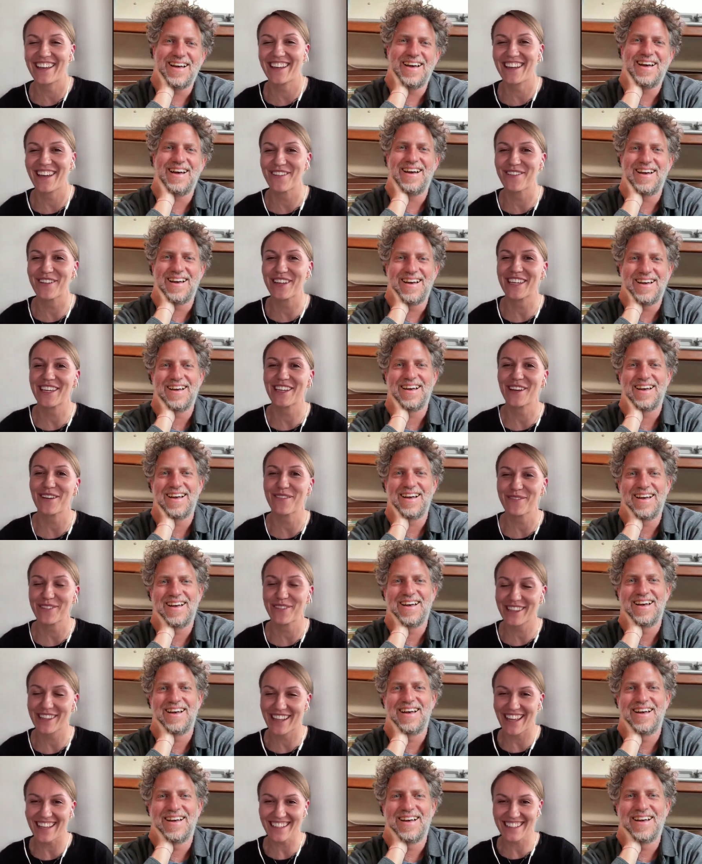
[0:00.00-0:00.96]
Speaker 1: can we kick off
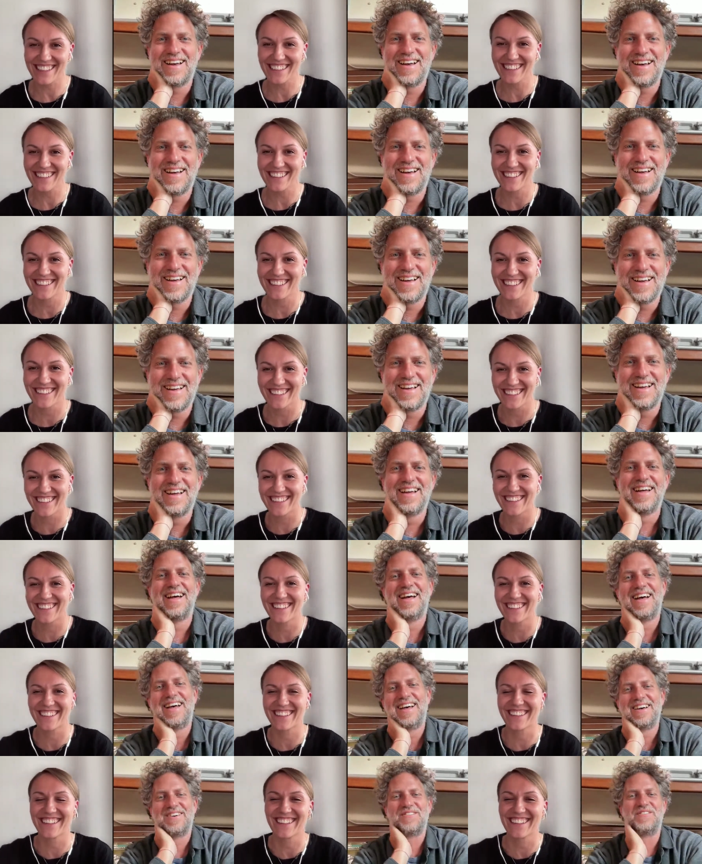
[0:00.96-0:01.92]
with that?
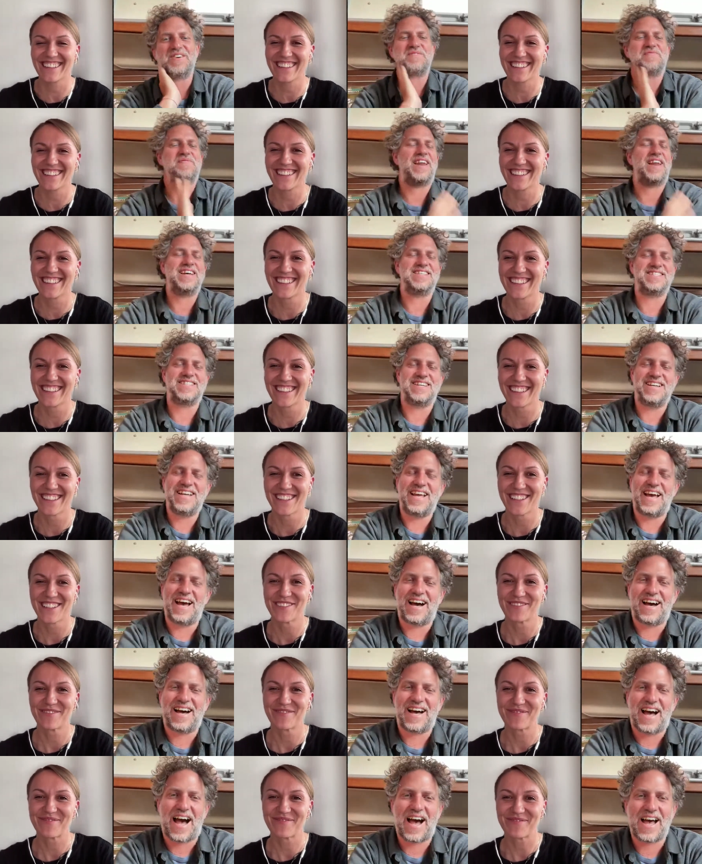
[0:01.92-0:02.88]
Speaker 2: With pleasure.
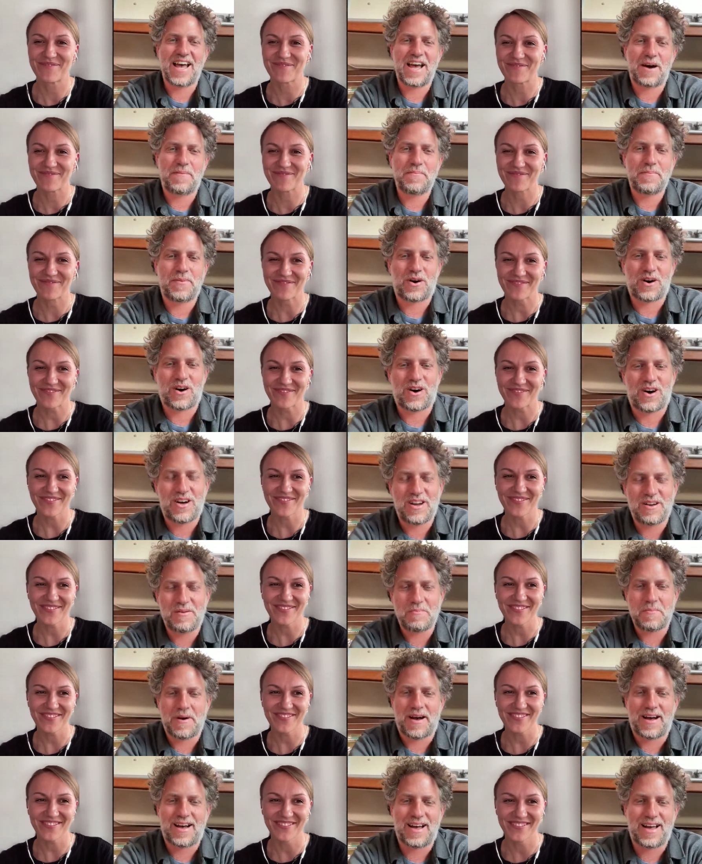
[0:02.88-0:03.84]
Yeah, I am on
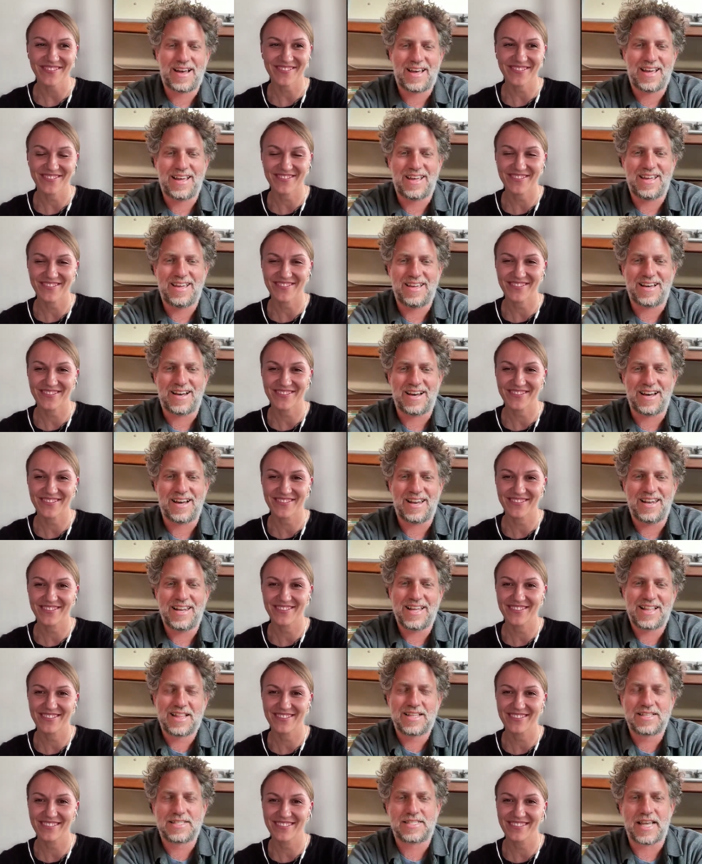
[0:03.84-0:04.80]
my uh,
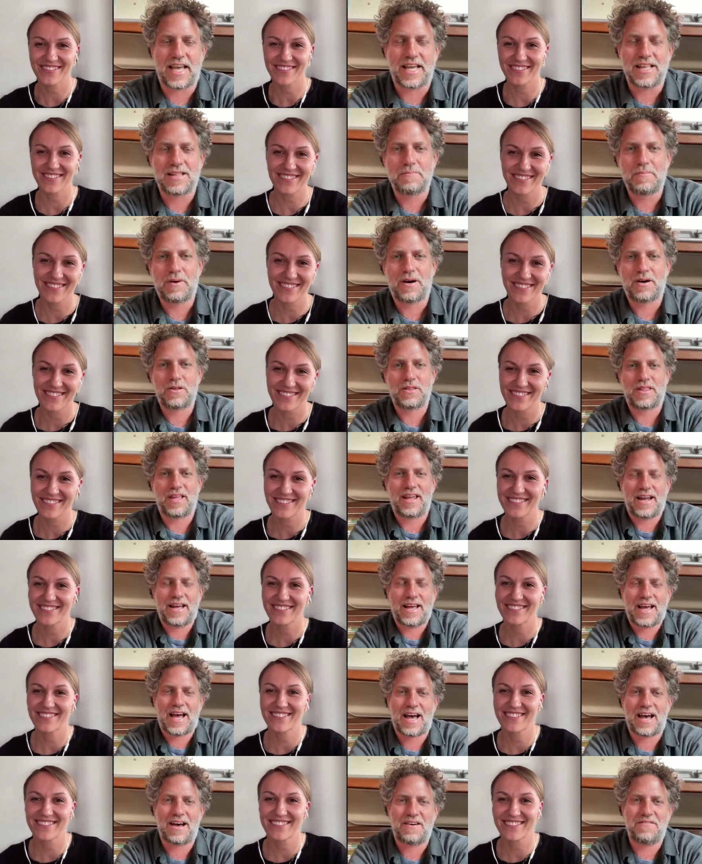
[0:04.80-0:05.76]
little sailboat that I
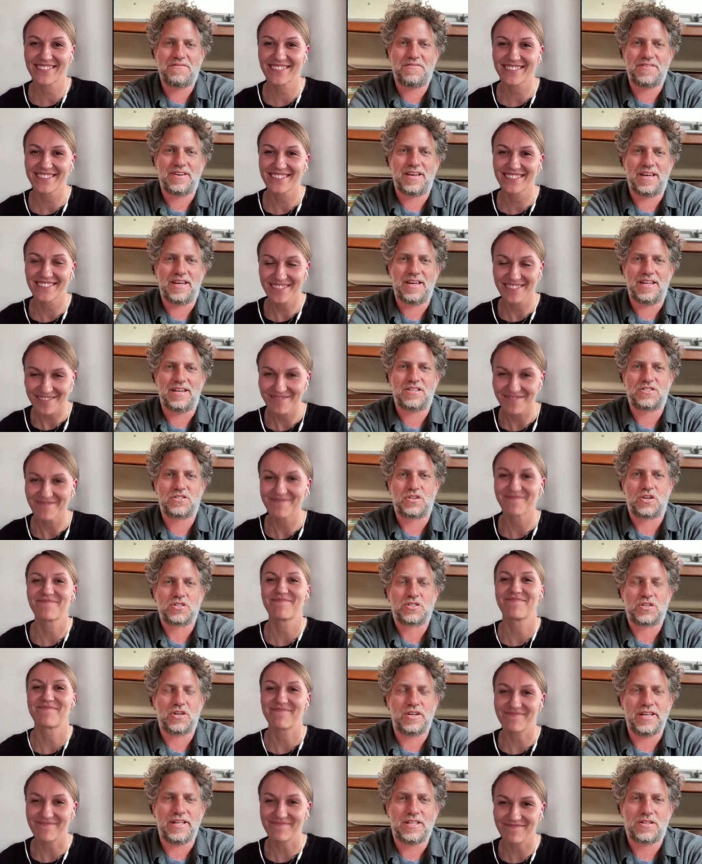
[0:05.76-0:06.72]
have in
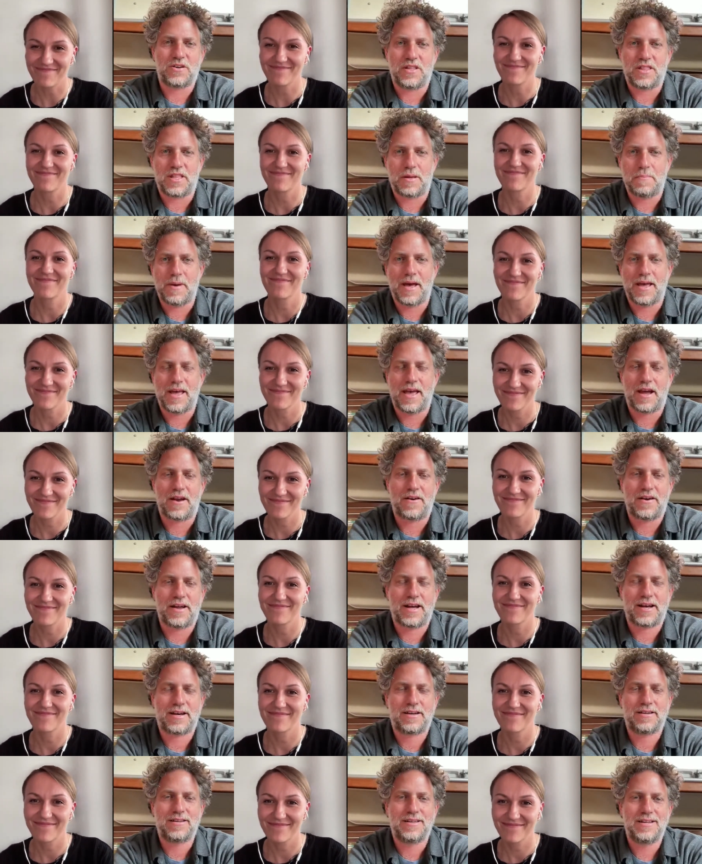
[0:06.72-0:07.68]
Sausalito in the Bay
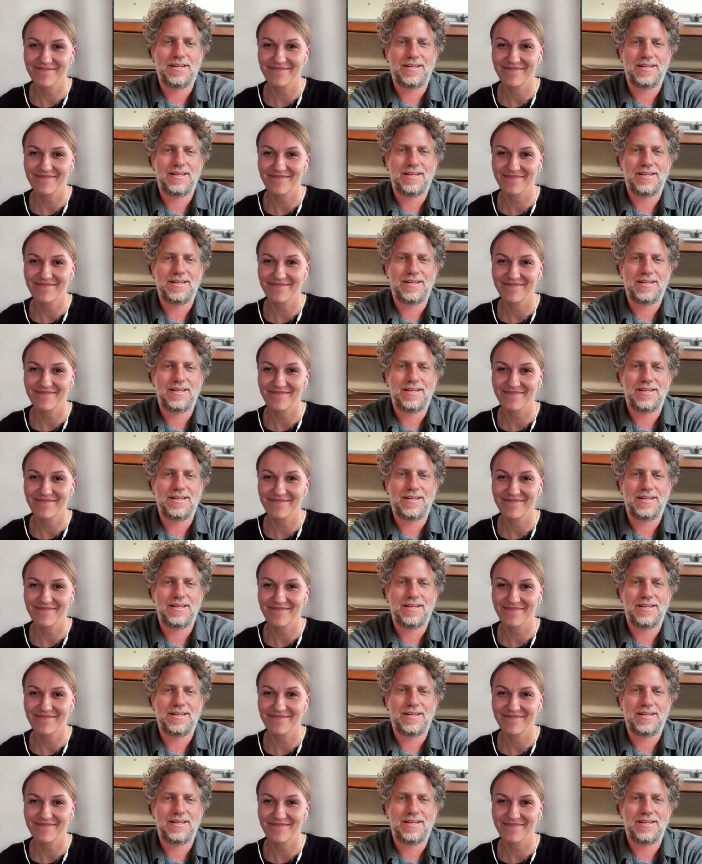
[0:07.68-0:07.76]
Area.